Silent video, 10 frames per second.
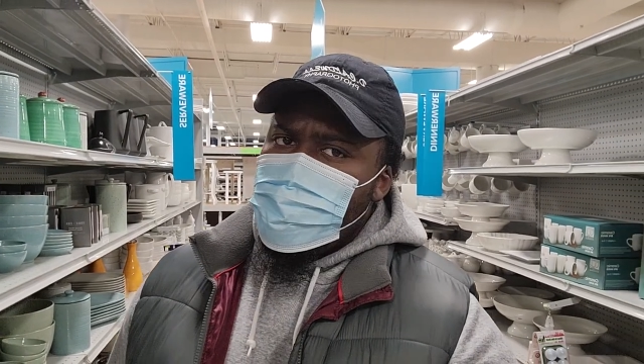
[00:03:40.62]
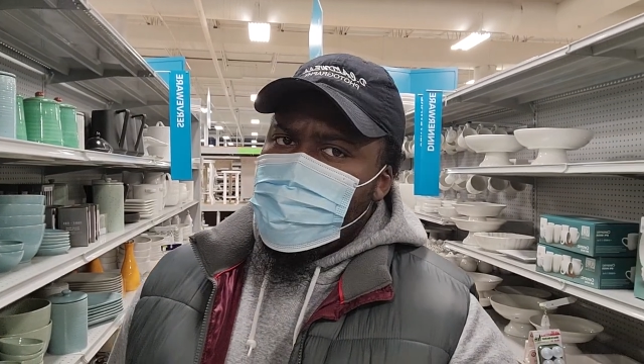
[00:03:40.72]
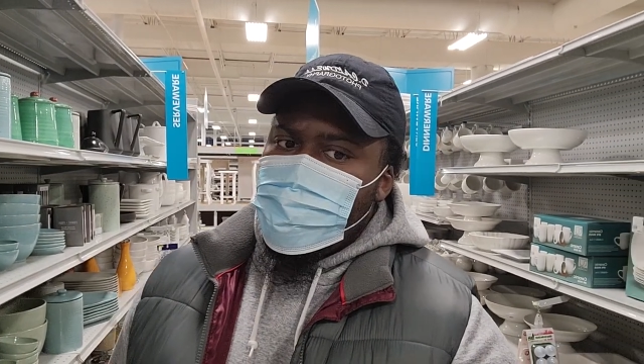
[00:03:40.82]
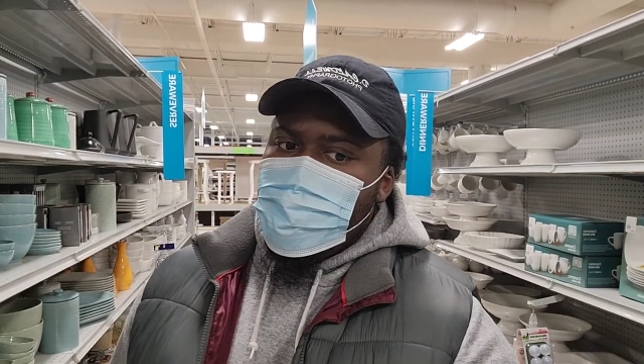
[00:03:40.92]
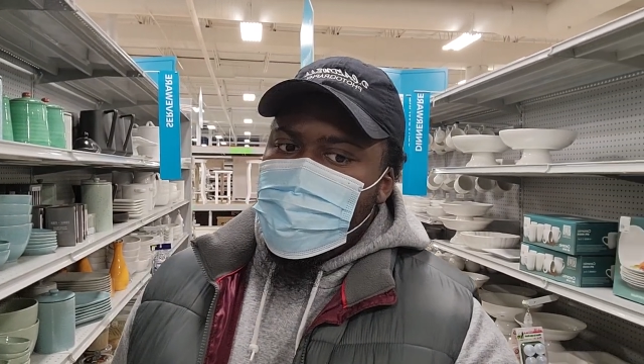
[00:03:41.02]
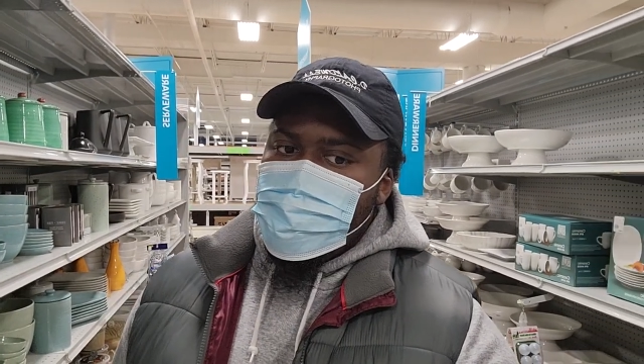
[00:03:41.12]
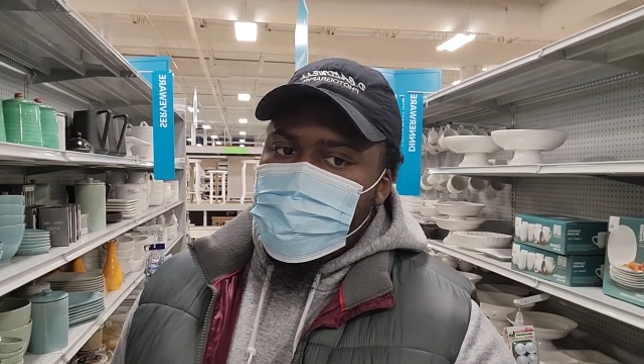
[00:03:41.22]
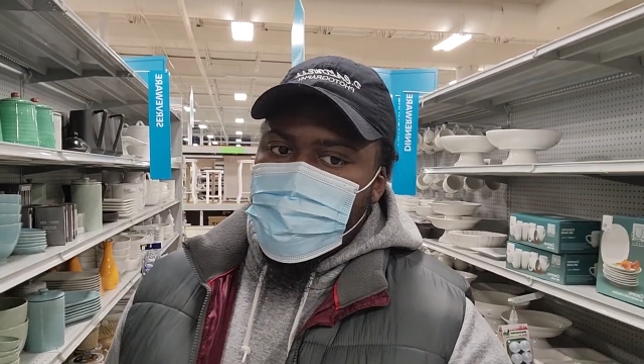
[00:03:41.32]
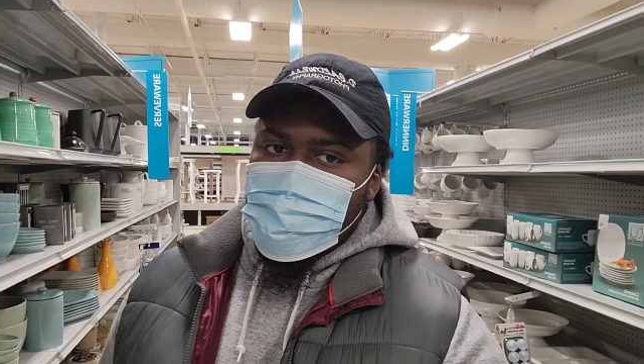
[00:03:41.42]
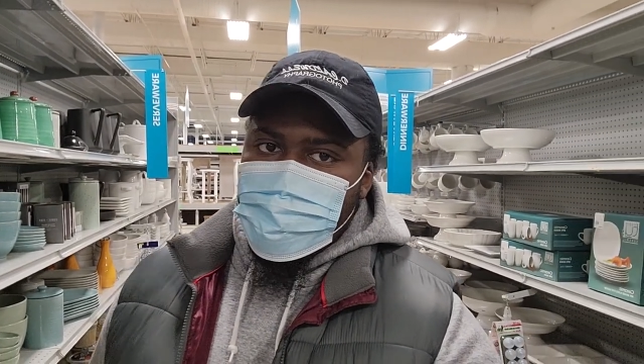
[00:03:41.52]
But
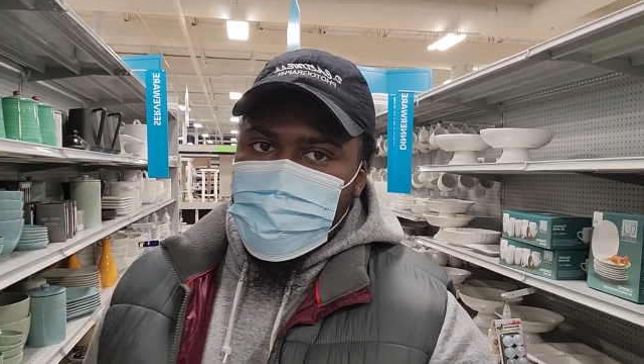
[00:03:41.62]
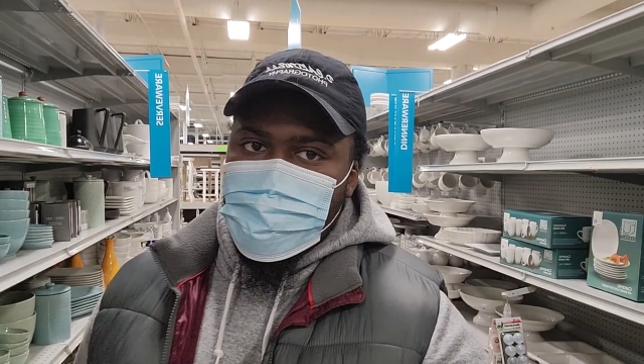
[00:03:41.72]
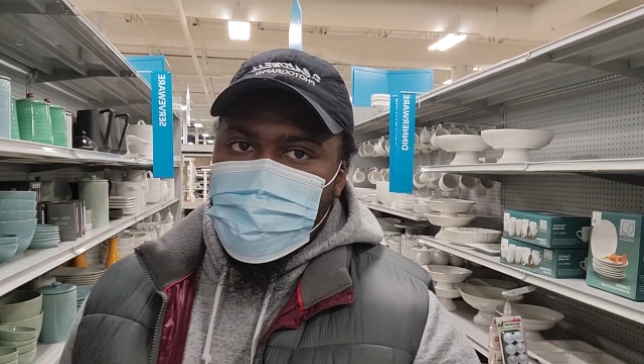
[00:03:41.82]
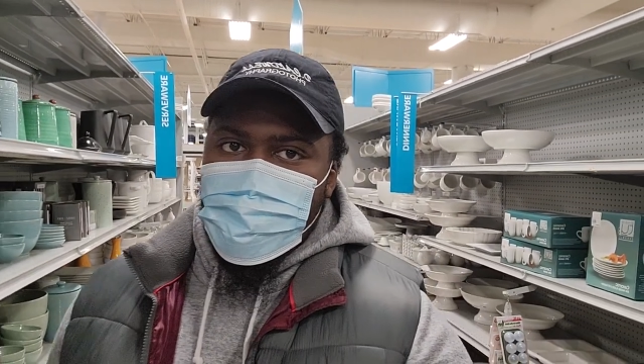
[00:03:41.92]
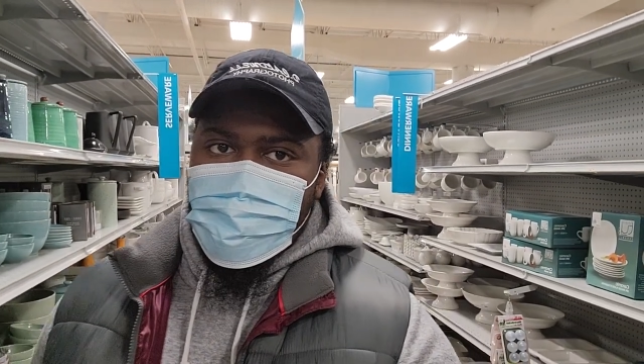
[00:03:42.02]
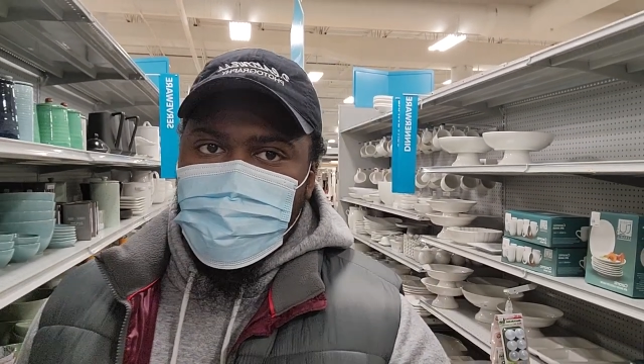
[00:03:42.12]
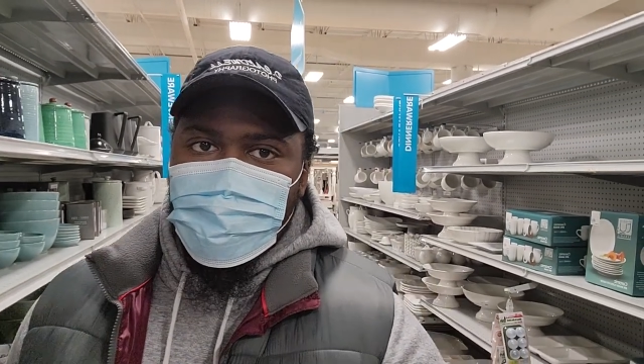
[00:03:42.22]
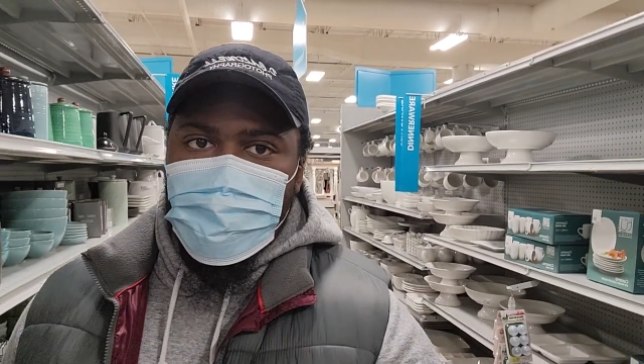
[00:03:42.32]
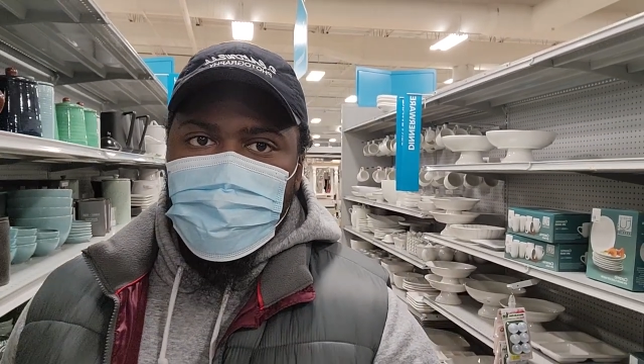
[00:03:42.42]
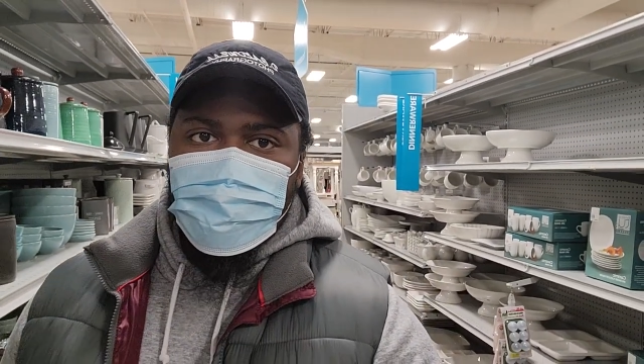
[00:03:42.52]
like the
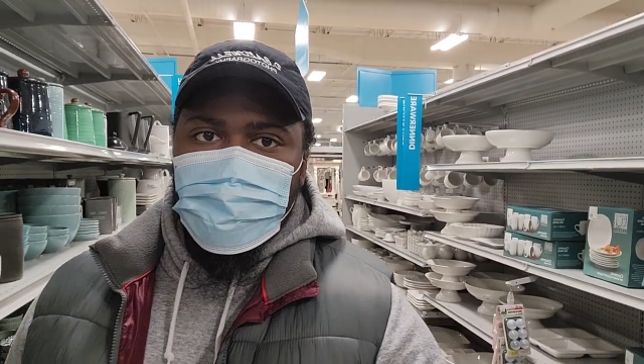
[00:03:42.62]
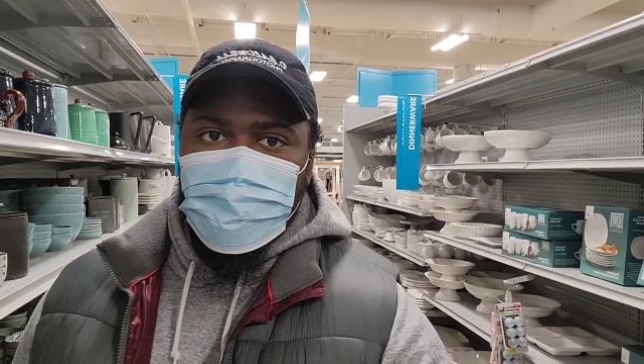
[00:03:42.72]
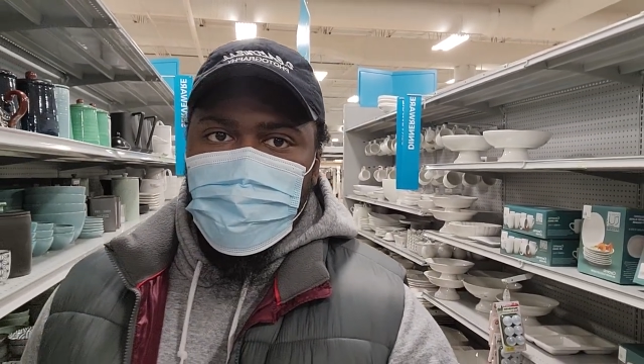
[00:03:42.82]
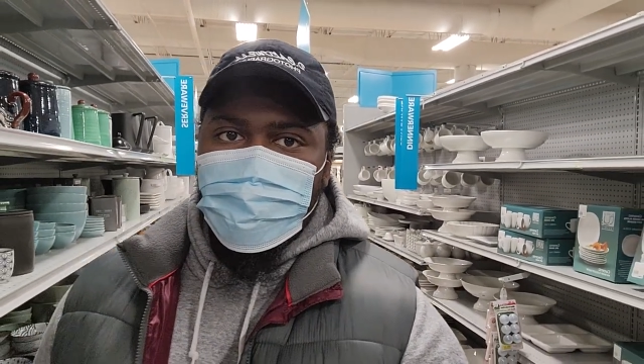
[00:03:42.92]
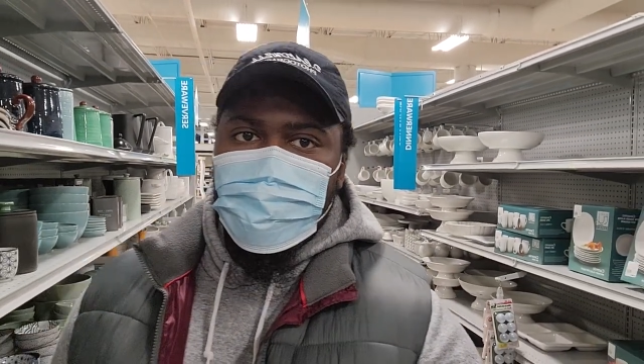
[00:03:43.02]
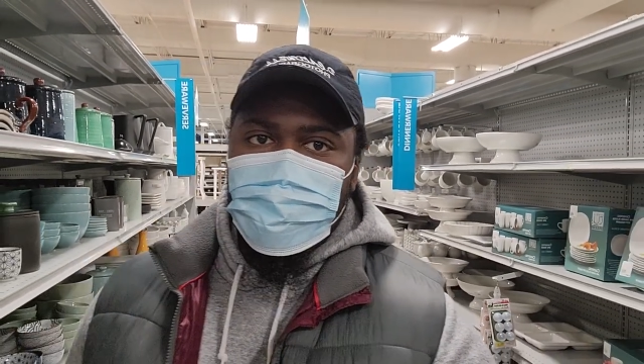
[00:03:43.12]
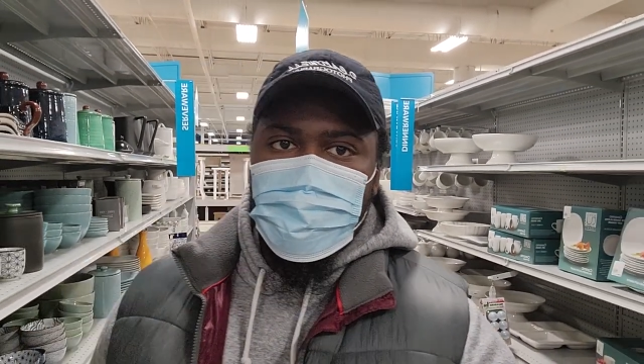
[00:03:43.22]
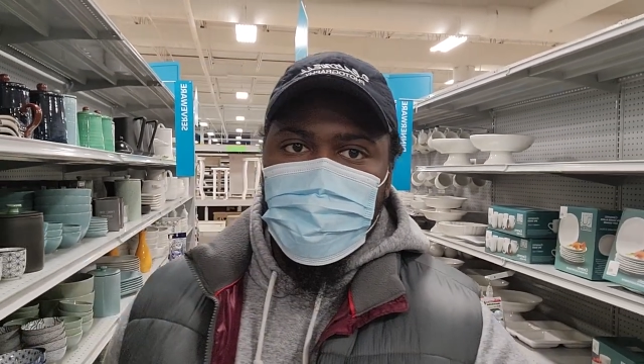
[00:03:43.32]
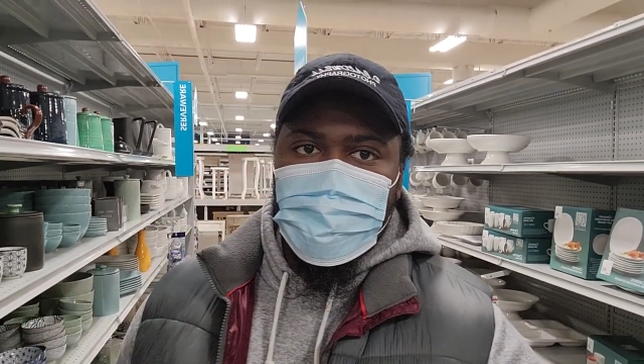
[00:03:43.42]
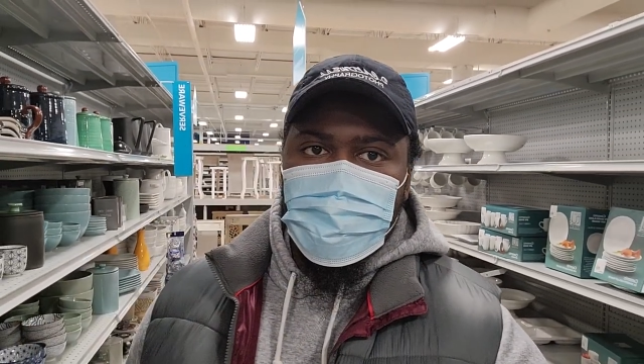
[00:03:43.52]
expandable selfie
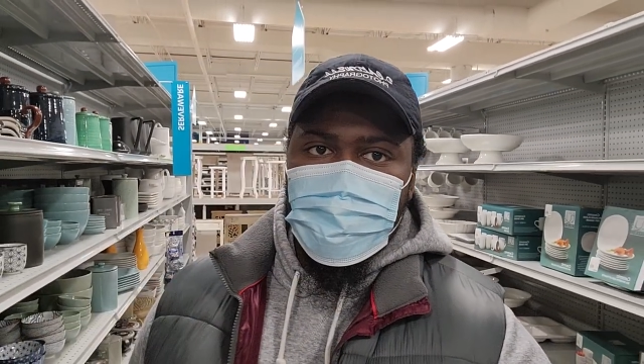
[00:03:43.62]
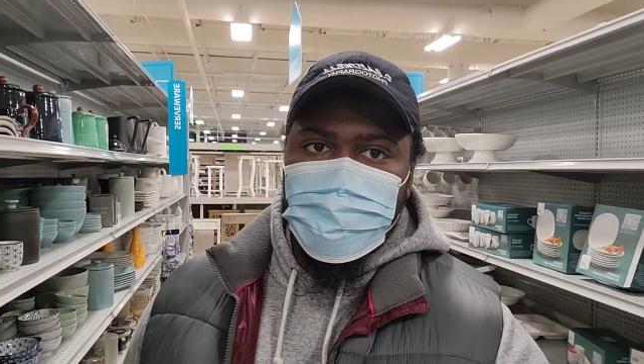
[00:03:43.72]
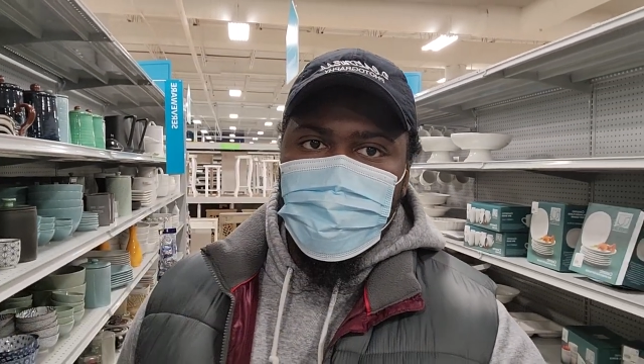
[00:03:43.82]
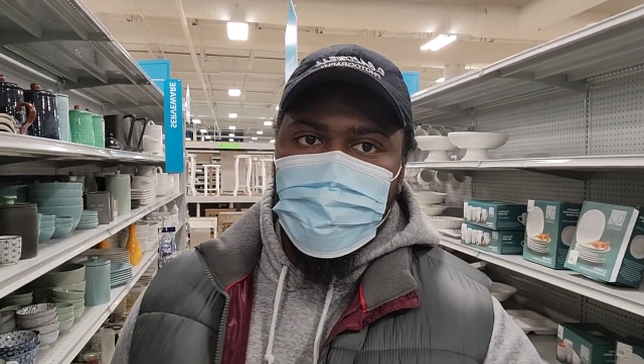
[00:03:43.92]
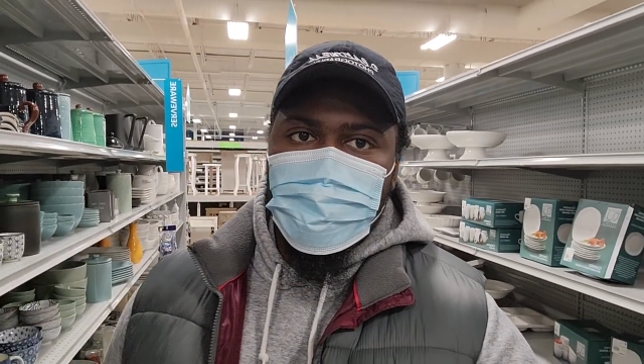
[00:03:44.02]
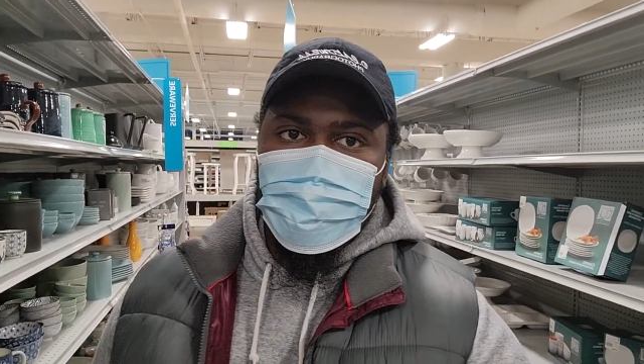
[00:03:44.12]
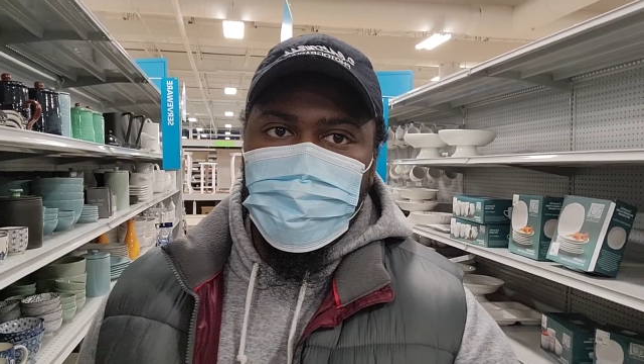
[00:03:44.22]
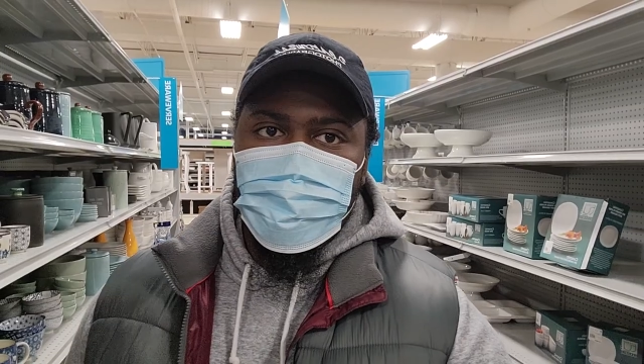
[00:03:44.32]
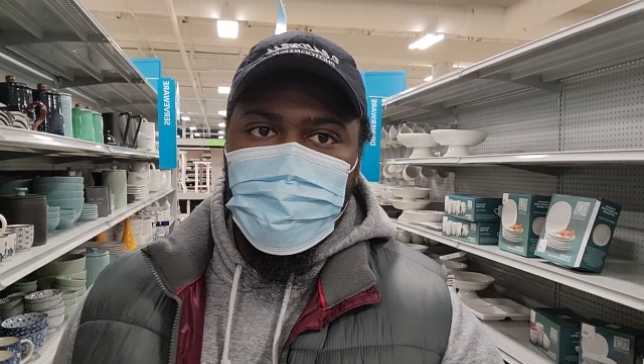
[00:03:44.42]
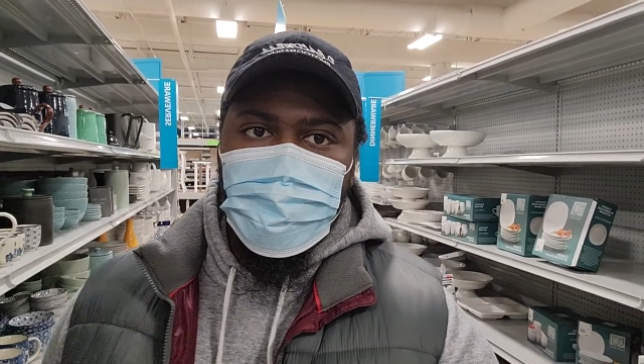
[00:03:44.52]
stick I think is really
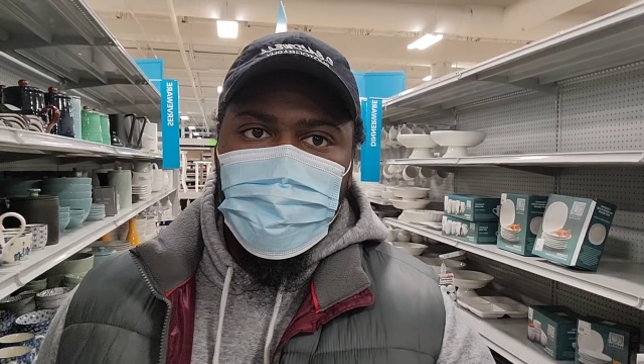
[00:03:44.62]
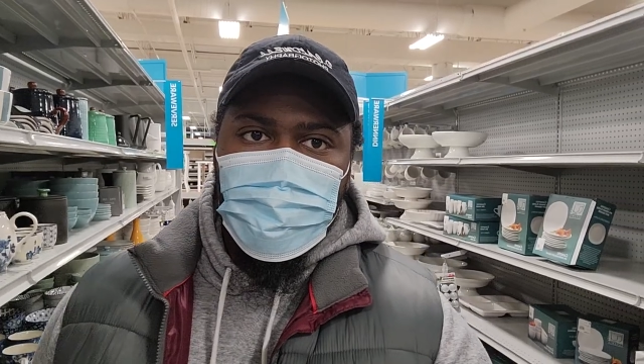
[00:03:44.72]
cool.